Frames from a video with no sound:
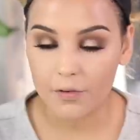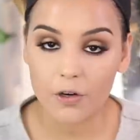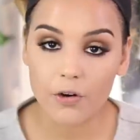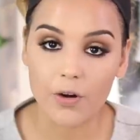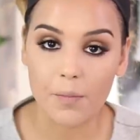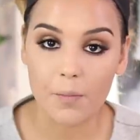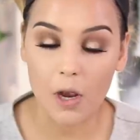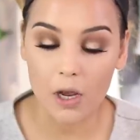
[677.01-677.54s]
after
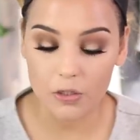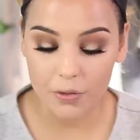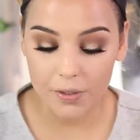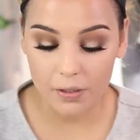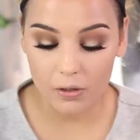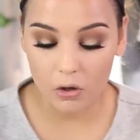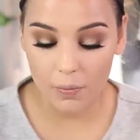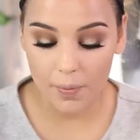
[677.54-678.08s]
cream
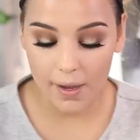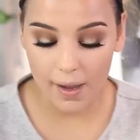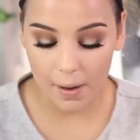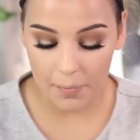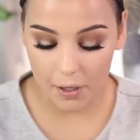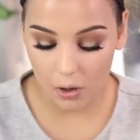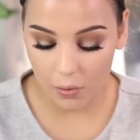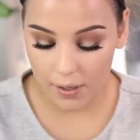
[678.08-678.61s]
contouring a little bit,
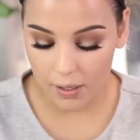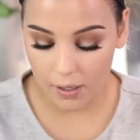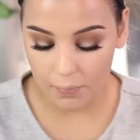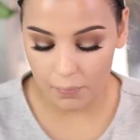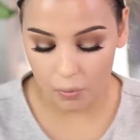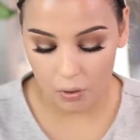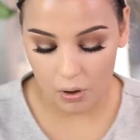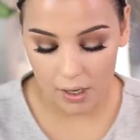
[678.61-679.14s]
I'm gonna go in
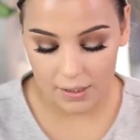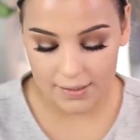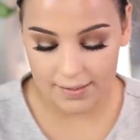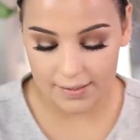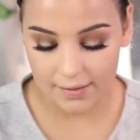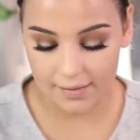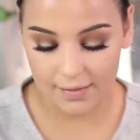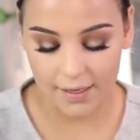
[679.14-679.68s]
and bronze
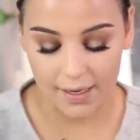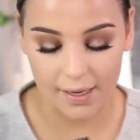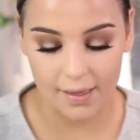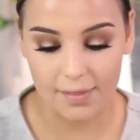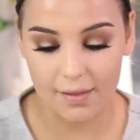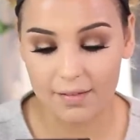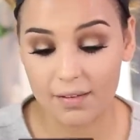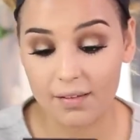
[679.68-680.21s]
the
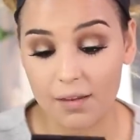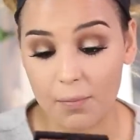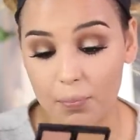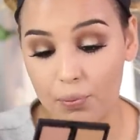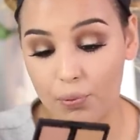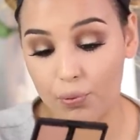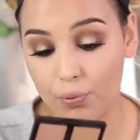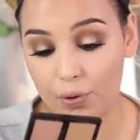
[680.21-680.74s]
skin. This is a
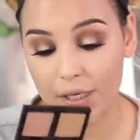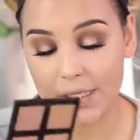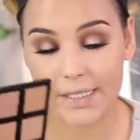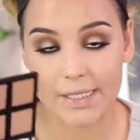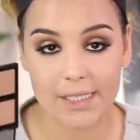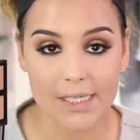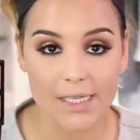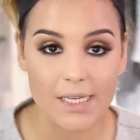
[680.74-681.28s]

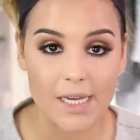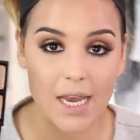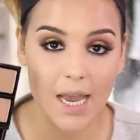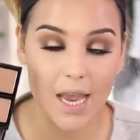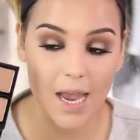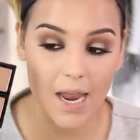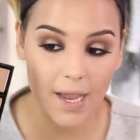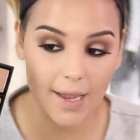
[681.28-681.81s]
pretty
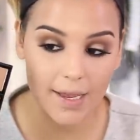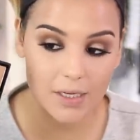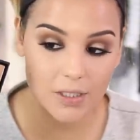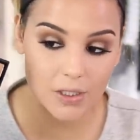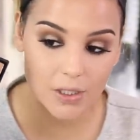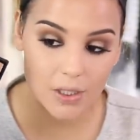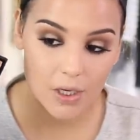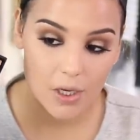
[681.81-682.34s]

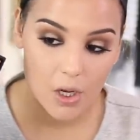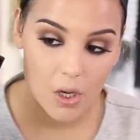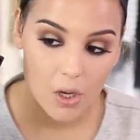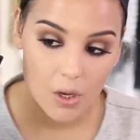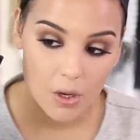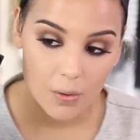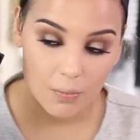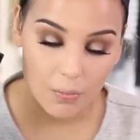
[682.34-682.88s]
light
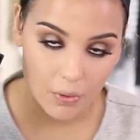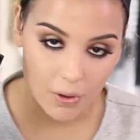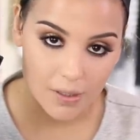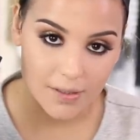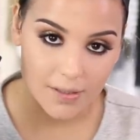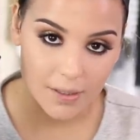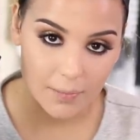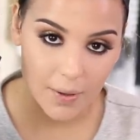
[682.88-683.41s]

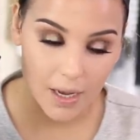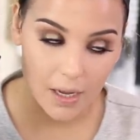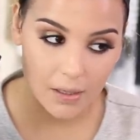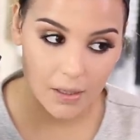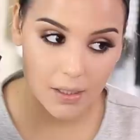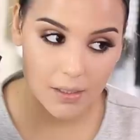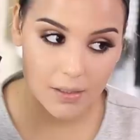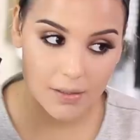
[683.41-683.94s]
bronzing
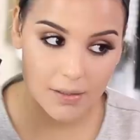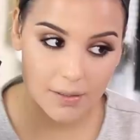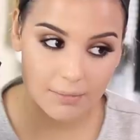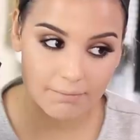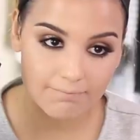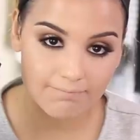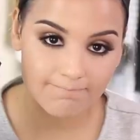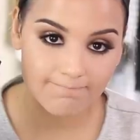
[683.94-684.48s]
palette,
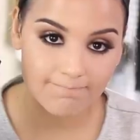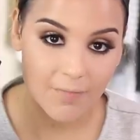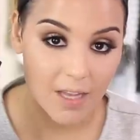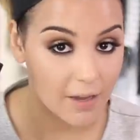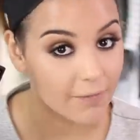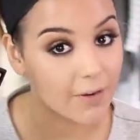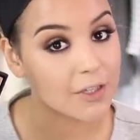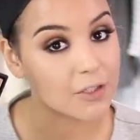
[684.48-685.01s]

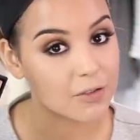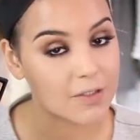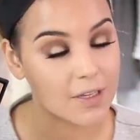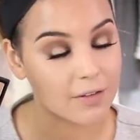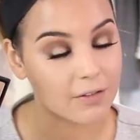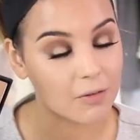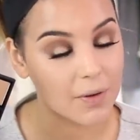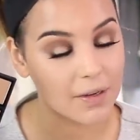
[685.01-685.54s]
if I do
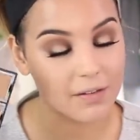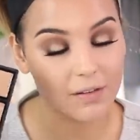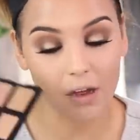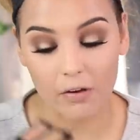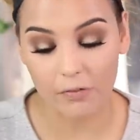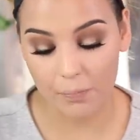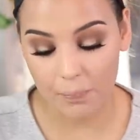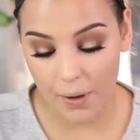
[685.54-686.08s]
say so
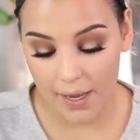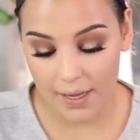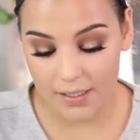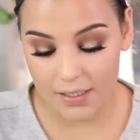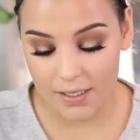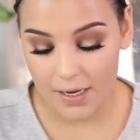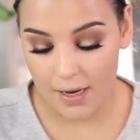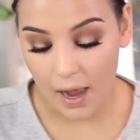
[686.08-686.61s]
myself.
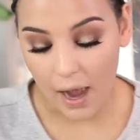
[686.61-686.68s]
But